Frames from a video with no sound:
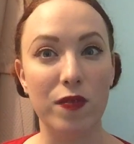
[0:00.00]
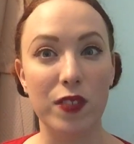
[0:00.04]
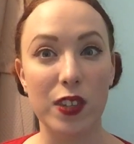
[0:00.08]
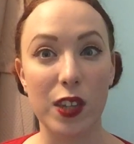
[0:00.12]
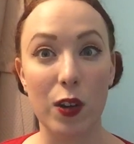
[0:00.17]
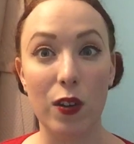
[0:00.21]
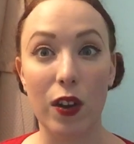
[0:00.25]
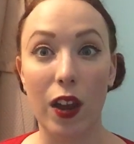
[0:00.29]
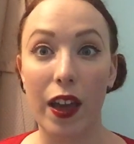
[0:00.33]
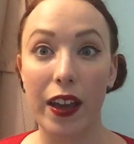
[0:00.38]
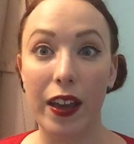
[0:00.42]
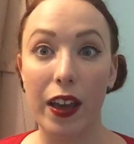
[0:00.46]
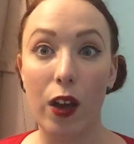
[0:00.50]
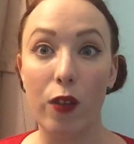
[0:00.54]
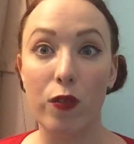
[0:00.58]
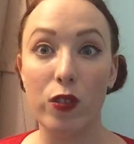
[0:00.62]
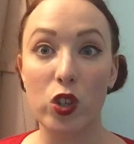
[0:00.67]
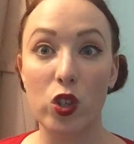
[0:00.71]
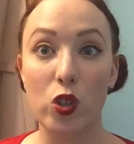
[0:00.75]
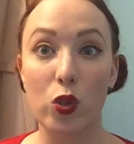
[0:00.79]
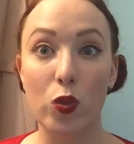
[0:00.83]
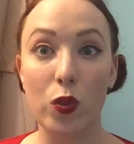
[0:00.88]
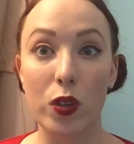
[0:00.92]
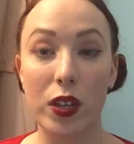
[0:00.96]
So like I was
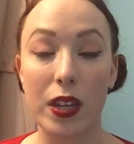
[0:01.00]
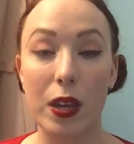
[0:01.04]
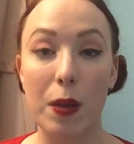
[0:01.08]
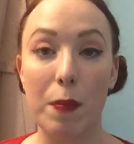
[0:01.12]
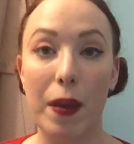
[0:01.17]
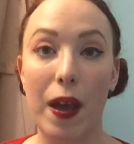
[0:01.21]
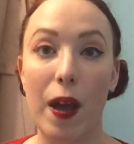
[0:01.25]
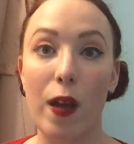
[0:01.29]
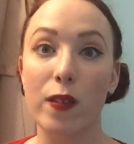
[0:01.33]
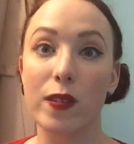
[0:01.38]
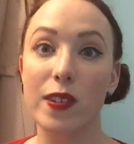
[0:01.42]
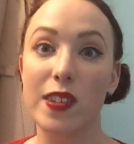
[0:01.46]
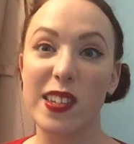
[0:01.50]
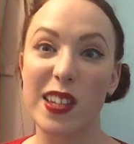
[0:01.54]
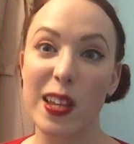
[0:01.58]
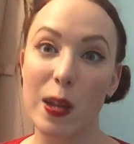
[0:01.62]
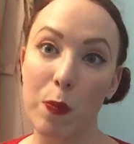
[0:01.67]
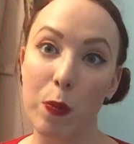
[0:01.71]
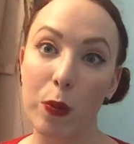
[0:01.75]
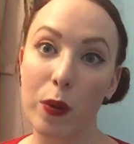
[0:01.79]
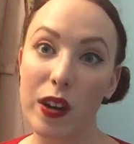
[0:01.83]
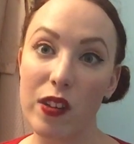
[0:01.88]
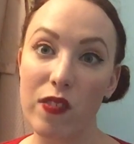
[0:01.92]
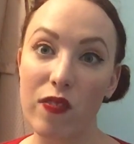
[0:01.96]
talking about,
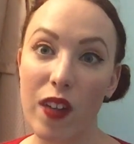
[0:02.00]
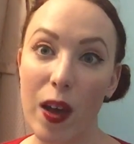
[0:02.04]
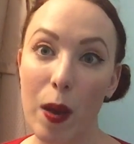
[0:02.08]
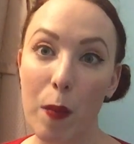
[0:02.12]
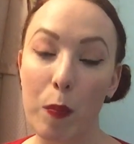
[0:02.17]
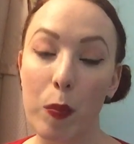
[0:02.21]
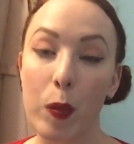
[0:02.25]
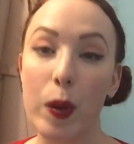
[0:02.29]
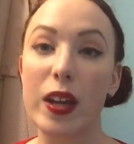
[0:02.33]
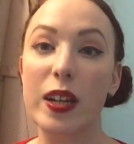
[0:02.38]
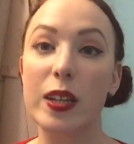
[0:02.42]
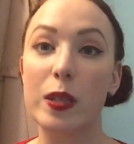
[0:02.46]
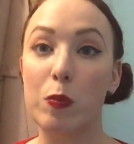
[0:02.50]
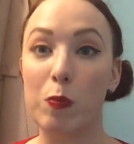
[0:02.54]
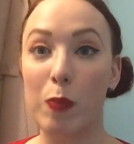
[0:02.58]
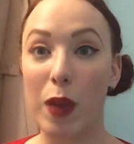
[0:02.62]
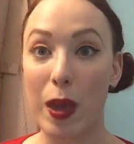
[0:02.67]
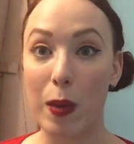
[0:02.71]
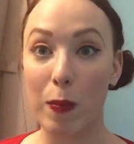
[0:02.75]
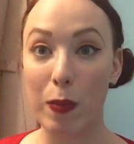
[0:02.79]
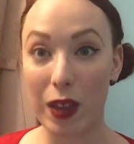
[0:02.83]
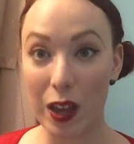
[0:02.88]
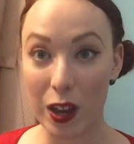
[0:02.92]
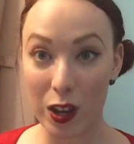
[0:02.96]
slippery fabrics
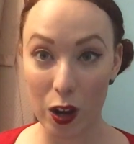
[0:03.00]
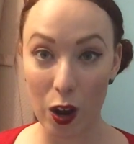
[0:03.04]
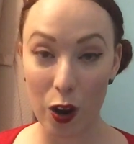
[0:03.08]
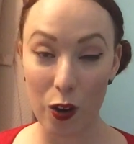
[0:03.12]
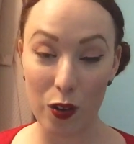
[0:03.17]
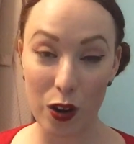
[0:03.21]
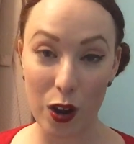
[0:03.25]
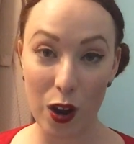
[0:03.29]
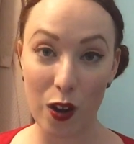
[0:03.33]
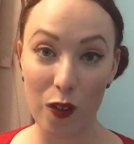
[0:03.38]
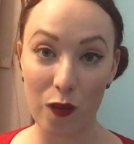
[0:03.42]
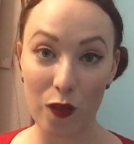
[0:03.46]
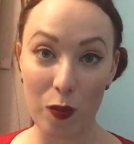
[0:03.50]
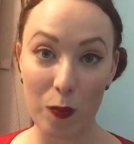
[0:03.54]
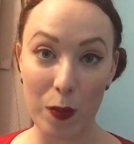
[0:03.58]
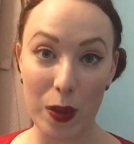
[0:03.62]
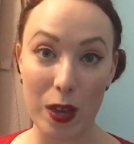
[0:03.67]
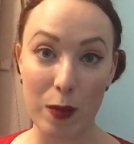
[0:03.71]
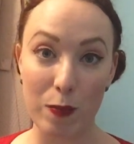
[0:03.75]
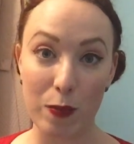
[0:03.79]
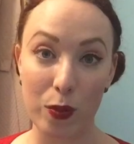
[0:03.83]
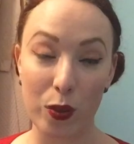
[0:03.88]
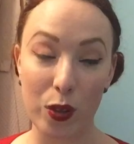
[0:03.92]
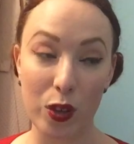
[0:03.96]
may be a no-no for
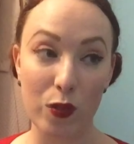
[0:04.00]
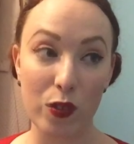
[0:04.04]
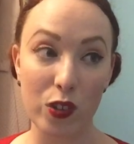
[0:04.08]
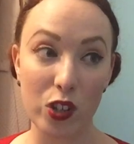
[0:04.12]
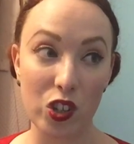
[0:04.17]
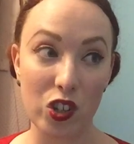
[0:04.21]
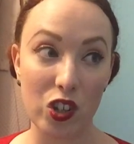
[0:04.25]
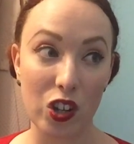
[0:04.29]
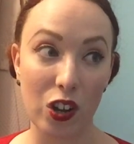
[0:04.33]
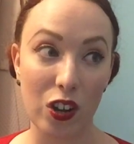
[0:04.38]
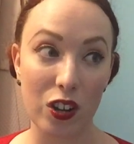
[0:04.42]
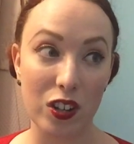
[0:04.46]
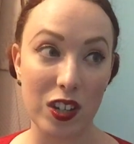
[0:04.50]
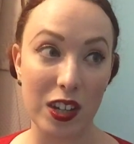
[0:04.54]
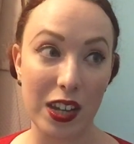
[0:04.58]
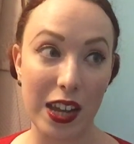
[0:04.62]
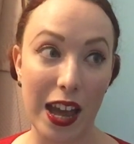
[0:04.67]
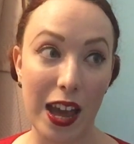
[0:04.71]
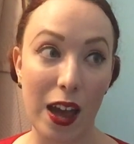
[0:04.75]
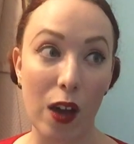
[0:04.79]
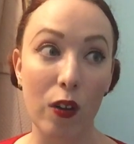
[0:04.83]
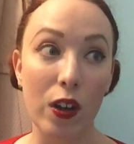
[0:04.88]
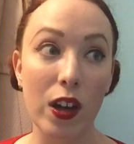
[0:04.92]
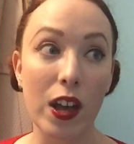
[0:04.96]
people who are starting
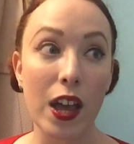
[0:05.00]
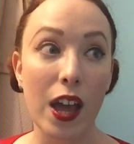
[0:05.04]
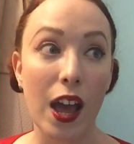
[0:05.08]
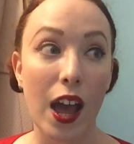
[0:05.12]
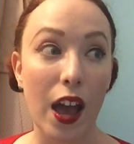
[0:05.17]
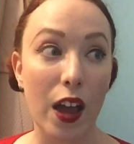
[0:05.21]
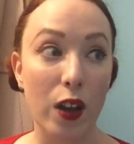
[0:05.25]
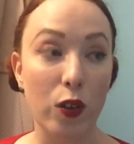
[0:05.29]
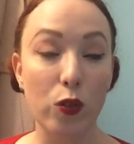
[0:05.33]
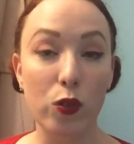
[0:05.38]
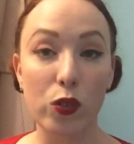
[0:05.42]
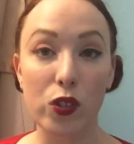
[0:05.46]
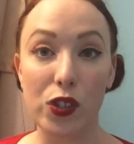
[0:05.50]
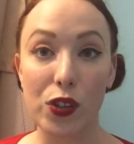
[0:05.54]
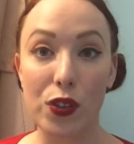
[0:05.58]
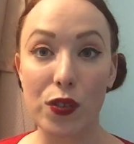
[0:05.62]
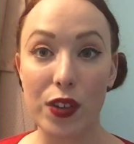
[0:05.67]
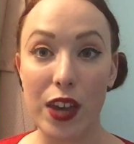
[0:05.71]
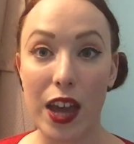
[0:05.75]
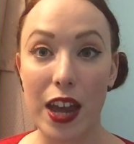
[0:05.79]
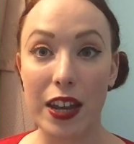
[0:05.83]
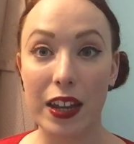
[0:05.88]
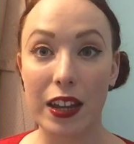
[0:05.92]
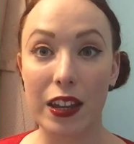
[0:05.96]
out, and also
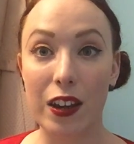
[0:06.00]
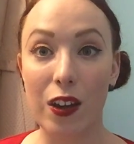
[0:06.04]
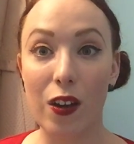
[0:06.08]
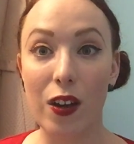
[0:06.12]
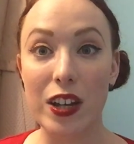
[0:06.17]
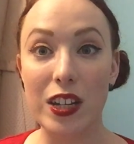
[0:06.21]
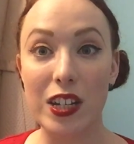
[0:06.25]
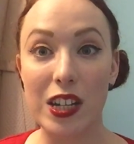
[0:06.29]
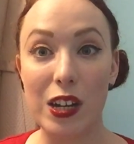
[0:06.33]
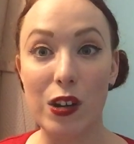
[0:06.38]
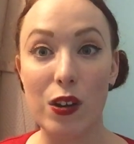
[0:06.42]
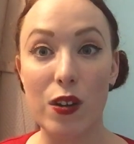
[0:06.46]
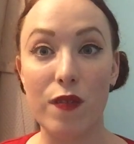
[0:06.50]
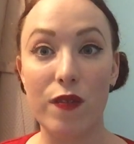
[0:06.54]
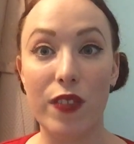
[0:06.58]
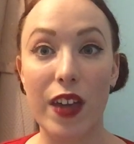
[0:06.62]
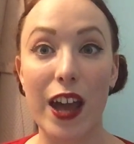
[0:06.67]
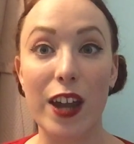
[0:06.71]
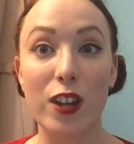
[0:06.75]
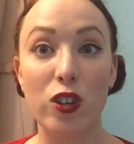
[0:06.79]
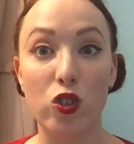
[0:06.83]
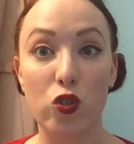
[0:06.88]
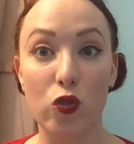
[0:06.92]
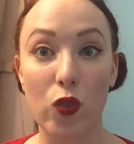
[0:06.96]
getting an idea of
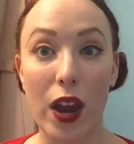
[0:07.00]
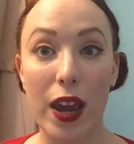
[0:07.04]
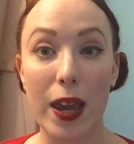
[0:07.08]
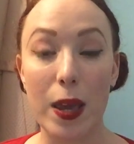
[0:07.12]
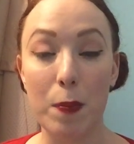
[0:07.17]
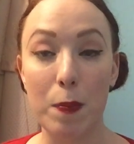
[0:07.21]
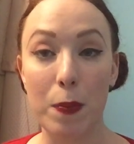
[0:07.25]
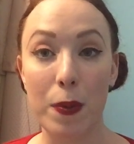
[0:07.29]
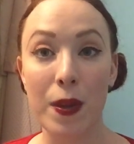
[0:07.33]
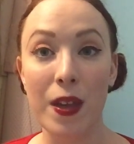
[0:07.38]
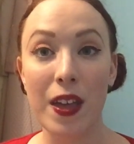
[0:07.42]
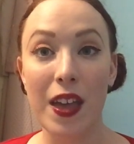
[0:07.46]
that drape